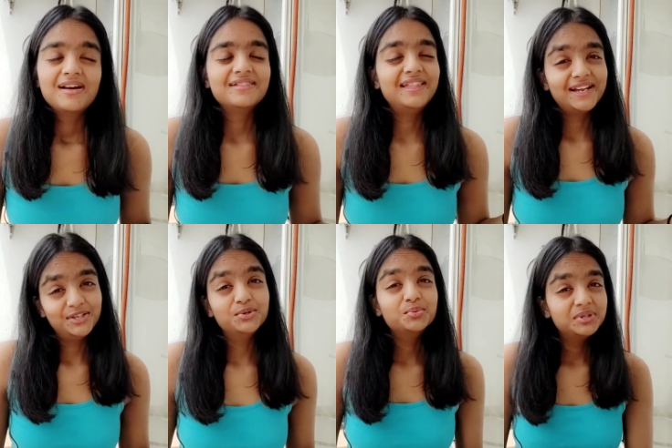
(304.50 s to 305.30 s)
then
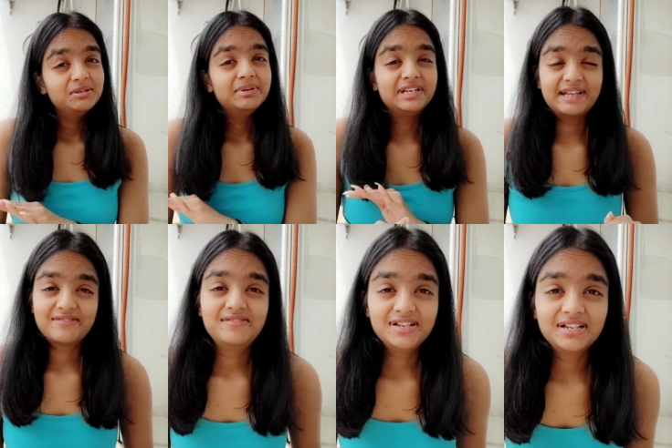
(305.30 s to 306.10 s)
you will be
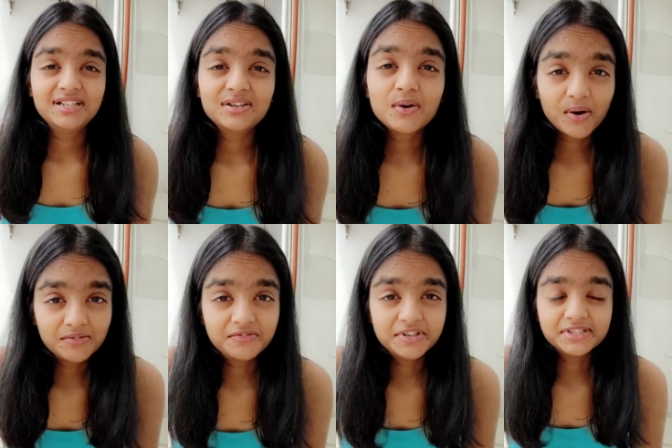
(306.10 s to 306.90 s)
definitely
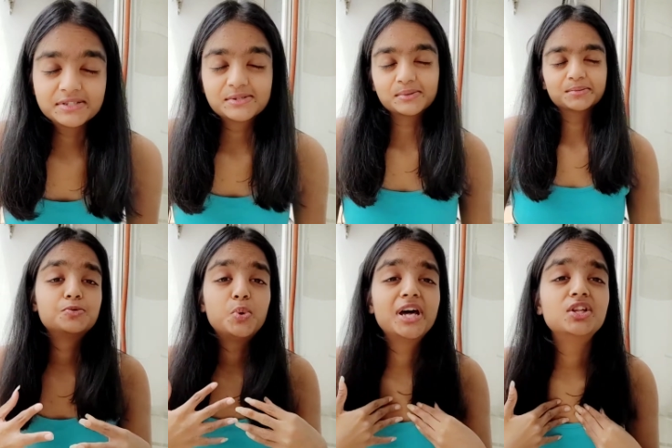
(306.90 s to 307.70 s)
confident. So
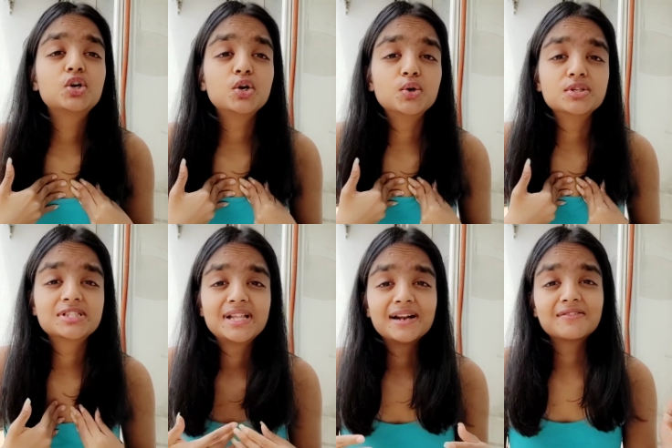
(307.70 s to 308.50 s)
wear the clothes
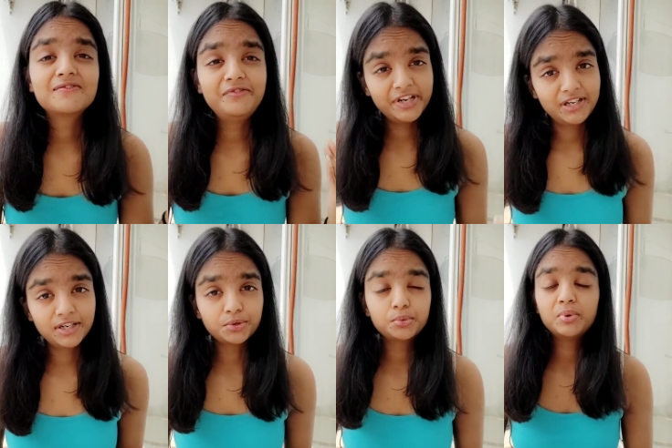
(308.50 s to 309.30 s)
that fit
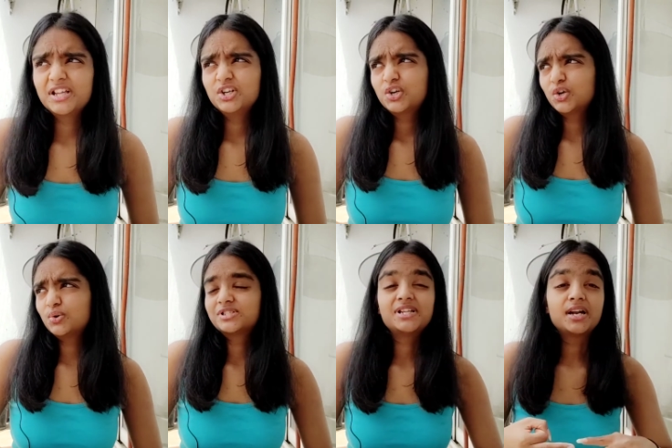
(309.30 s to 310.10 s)
you, wear the
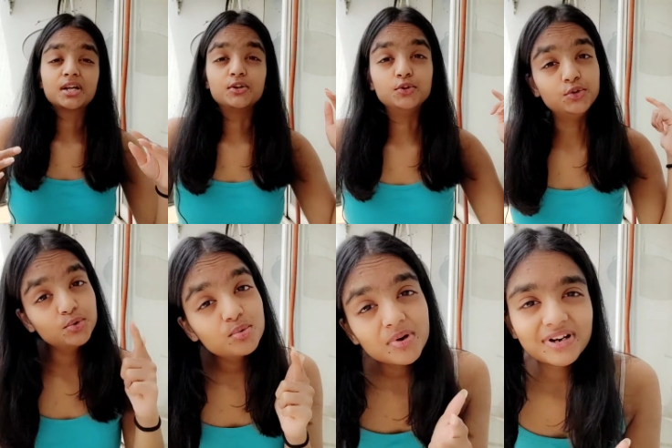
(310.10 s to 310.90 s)
clothes that you
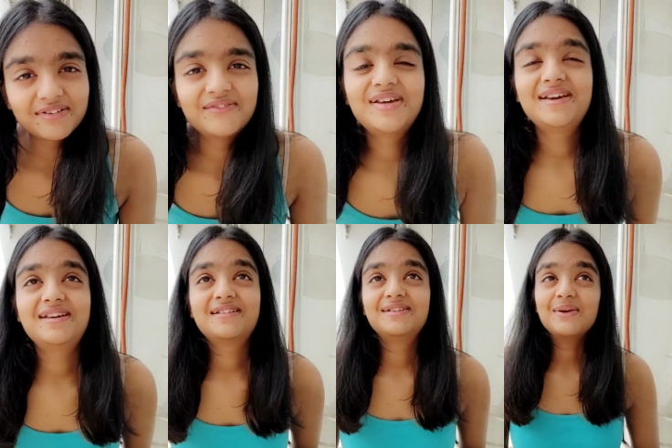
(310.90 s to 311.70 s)
wanna
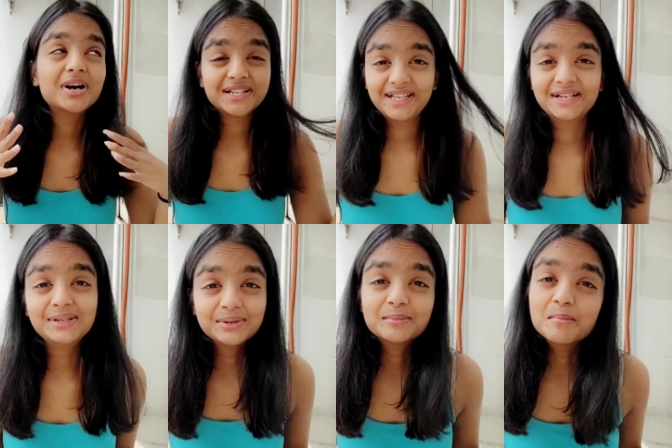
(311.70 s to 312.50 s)
wear. What can
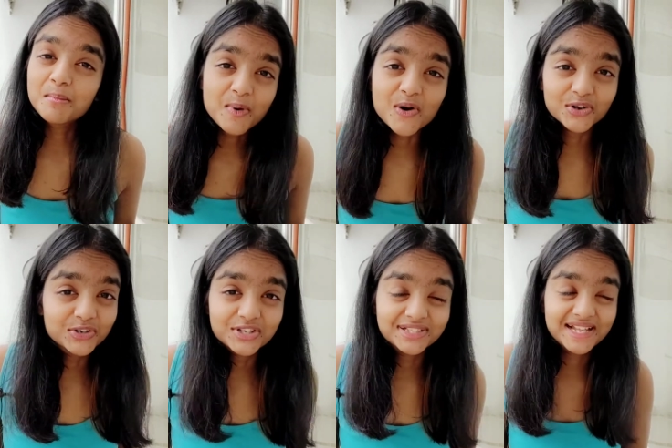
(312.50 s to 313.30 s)
look more
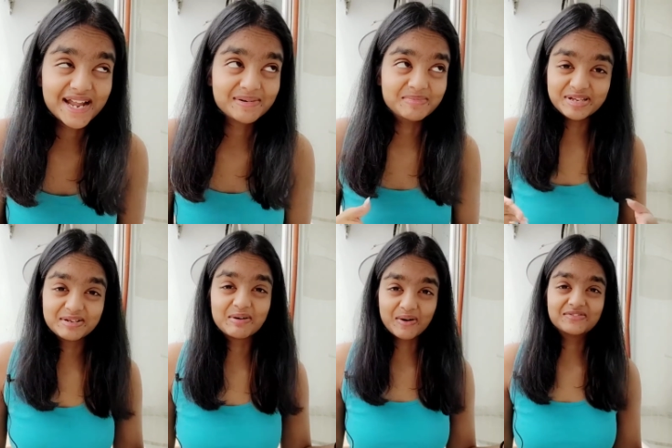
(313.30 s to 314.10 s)
good than being
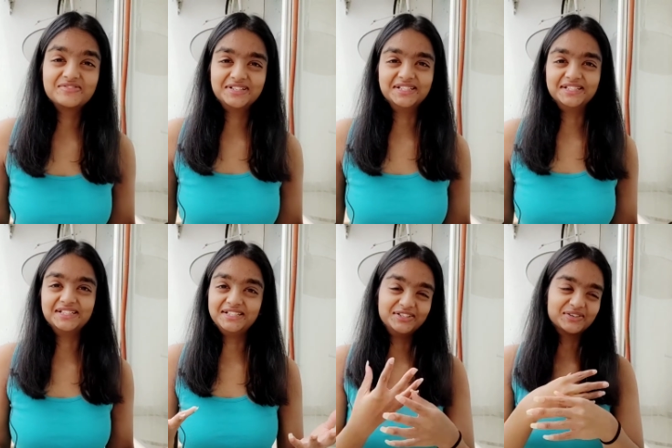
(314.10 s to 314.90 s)
confident
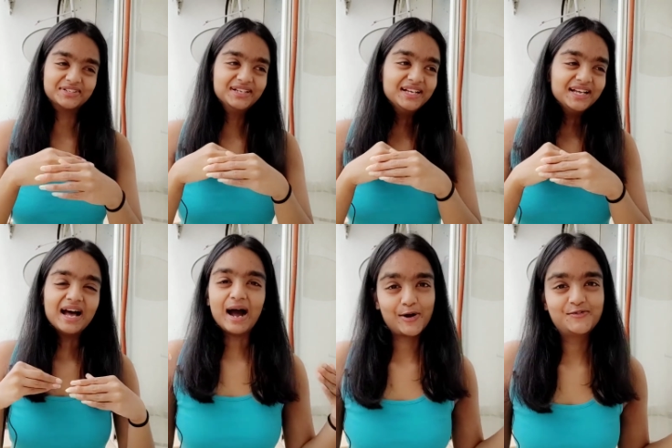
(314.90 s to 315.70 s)
in your
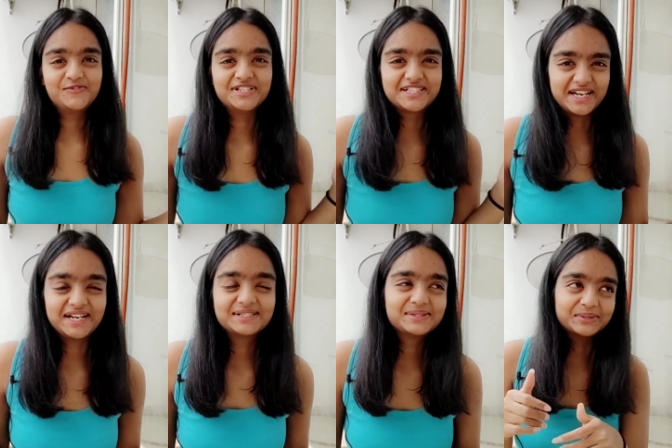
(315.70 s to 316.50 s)
outfits,
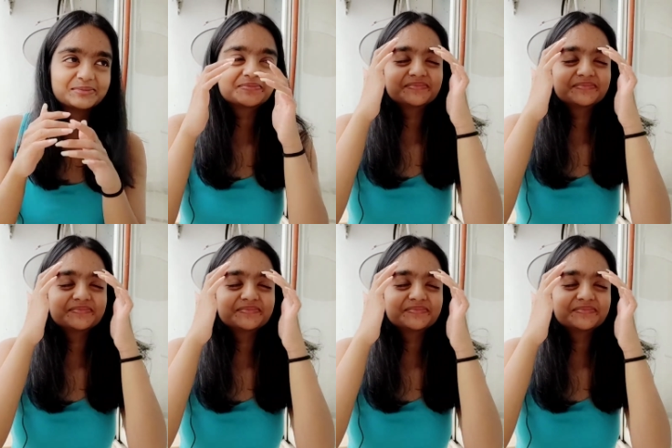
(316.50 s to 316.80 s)
right? So